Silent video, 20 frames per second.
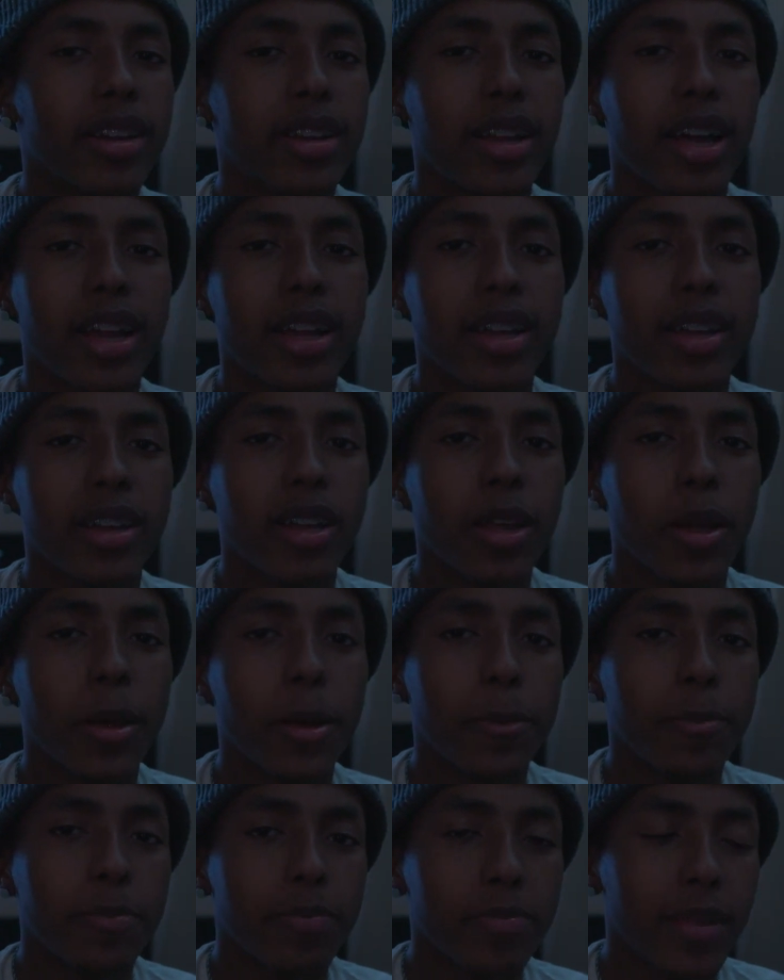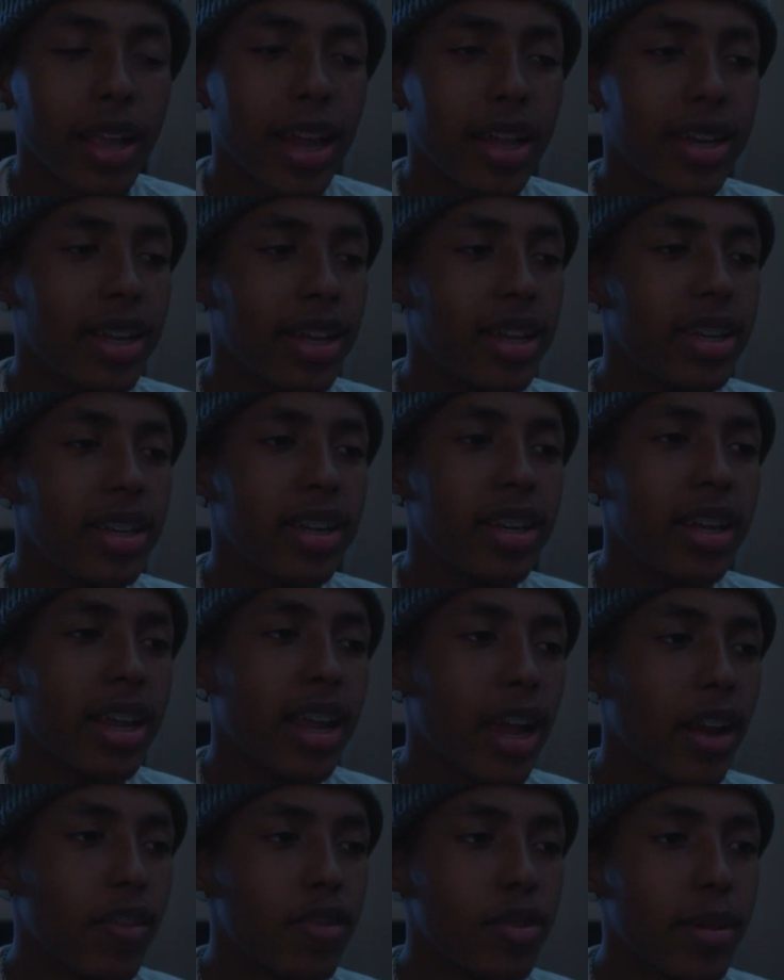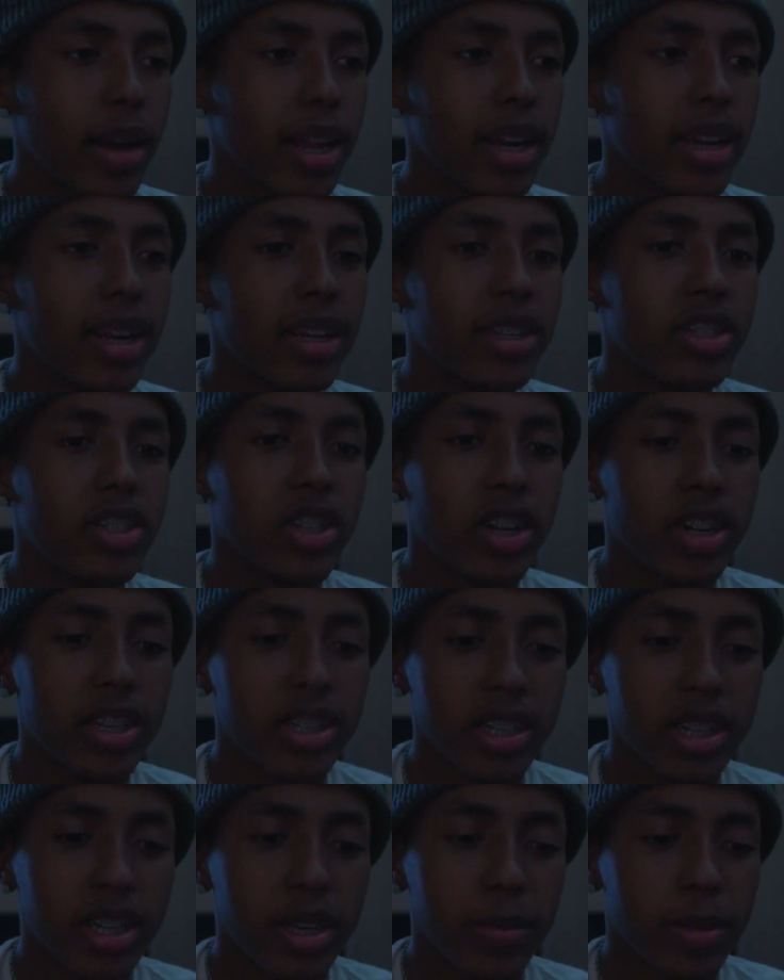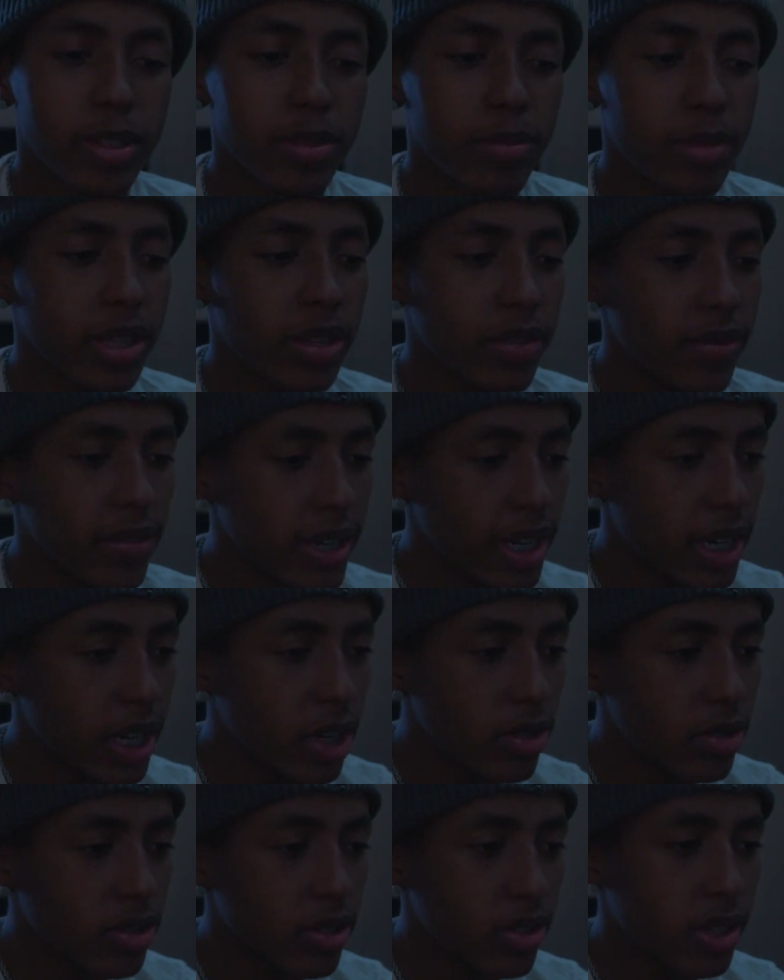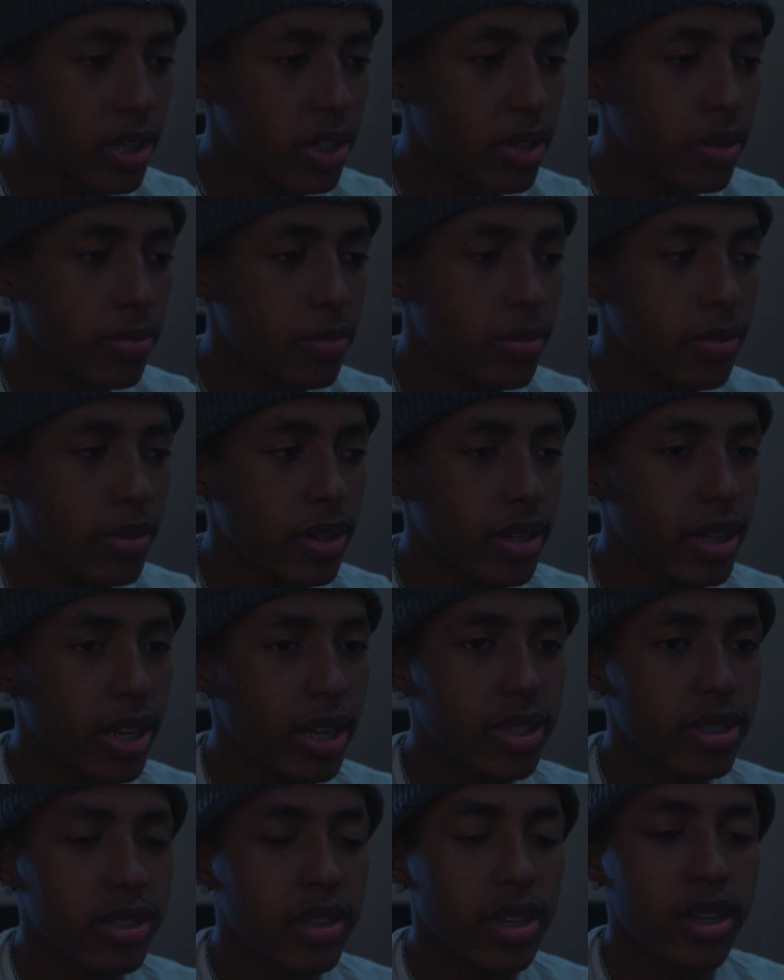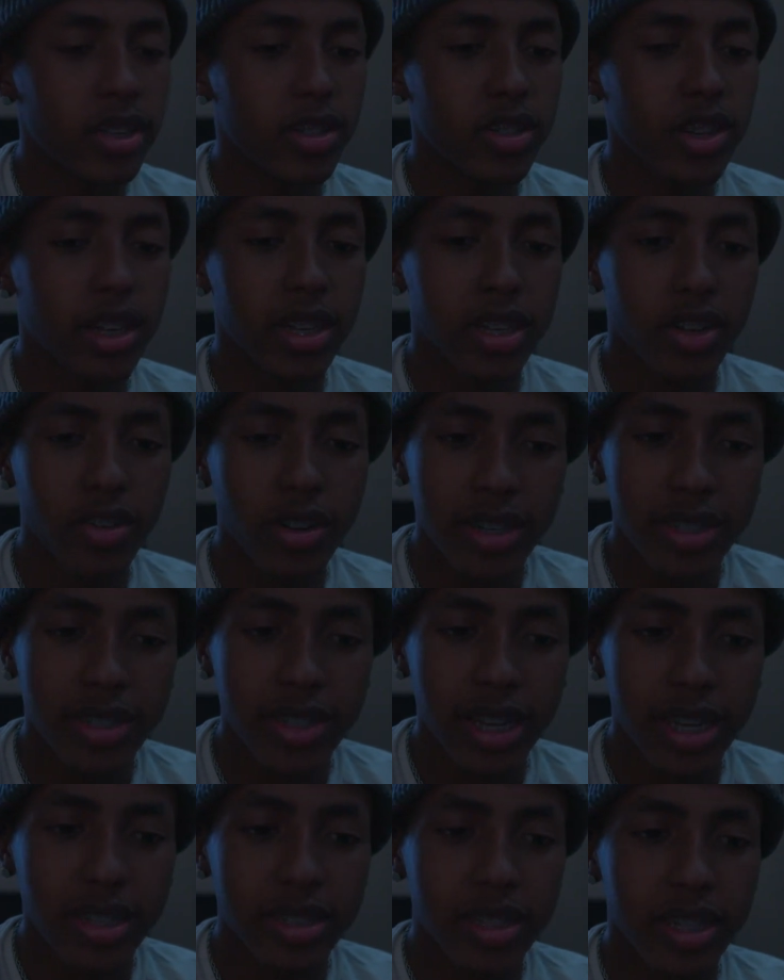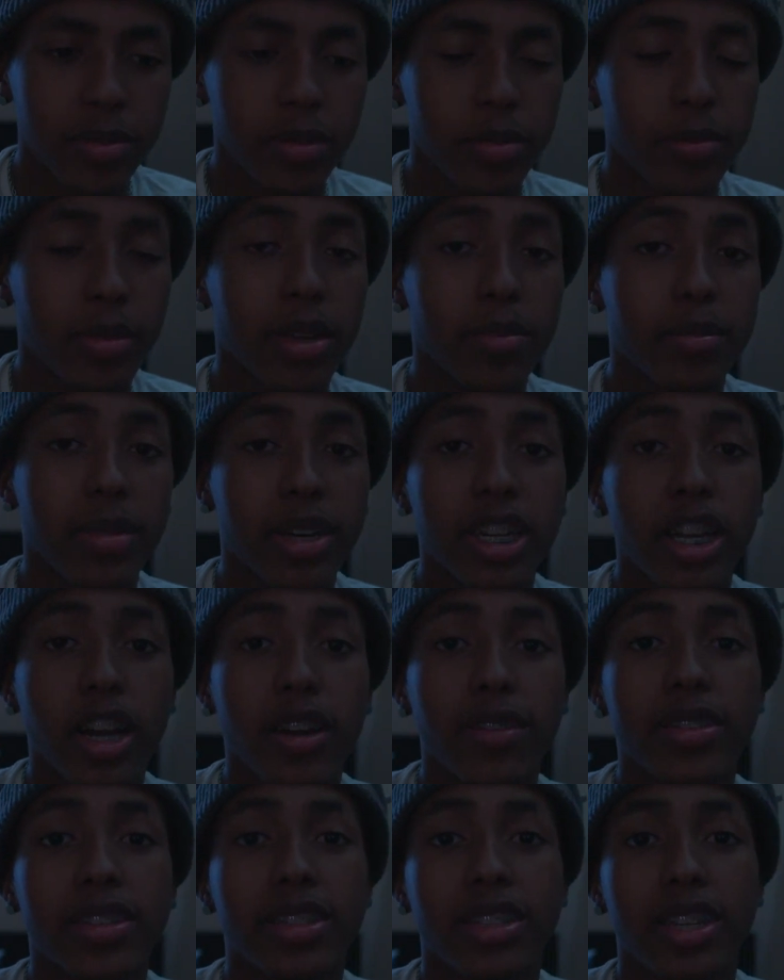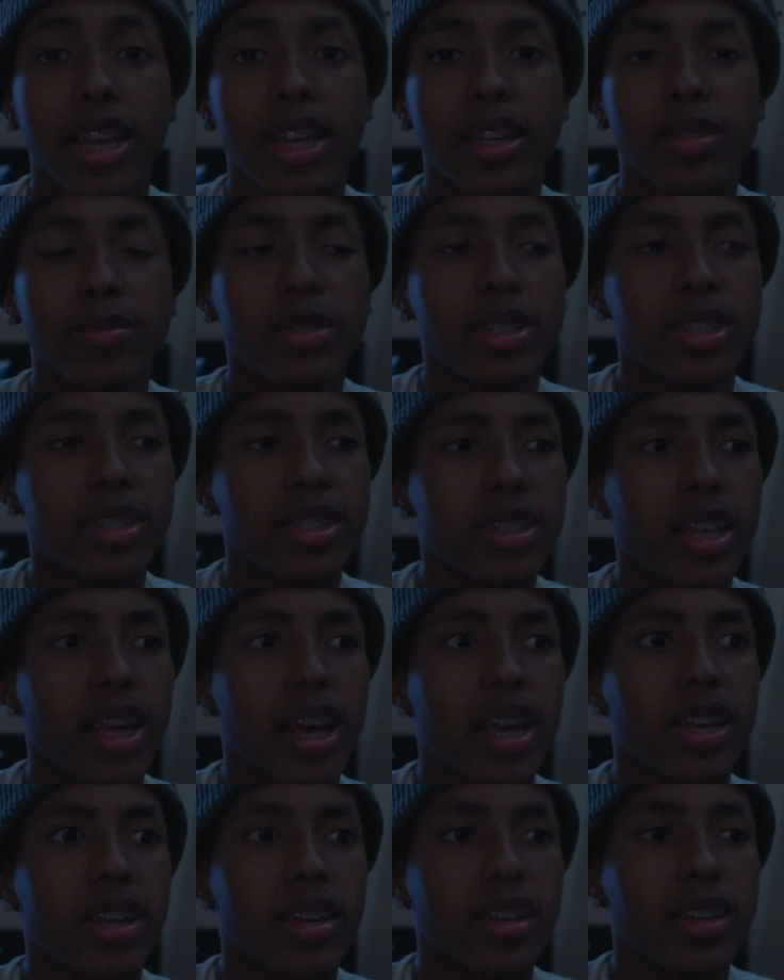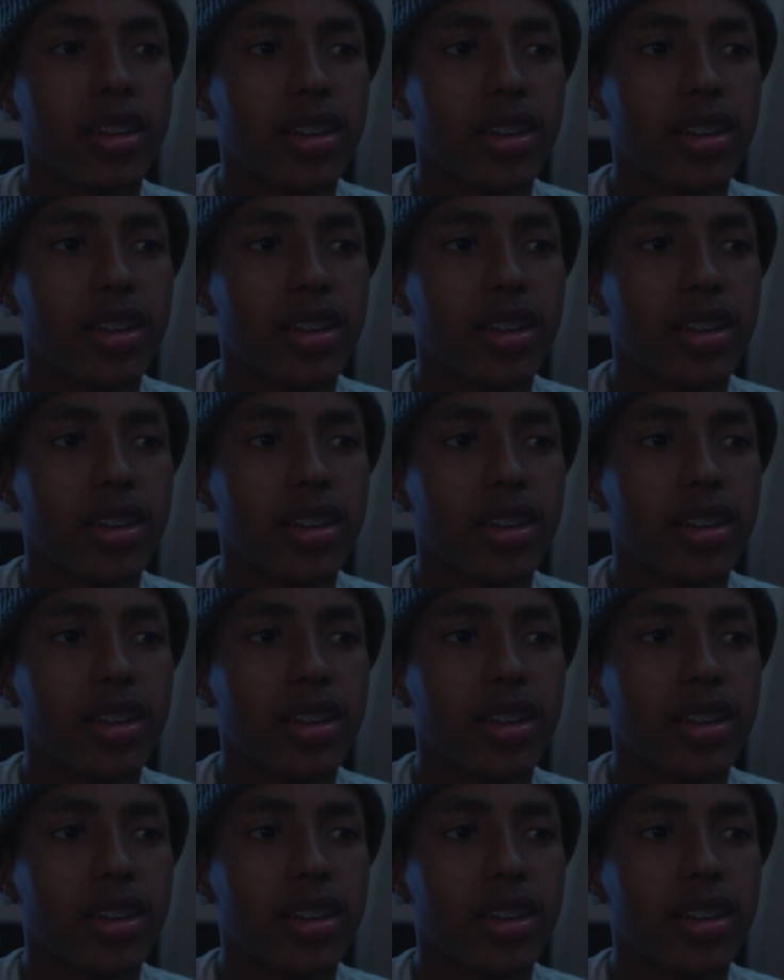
Like, at the end of the day, everybody that's judging him, that's making videos on him, that's trying to criticize him and make money off his name, is just like,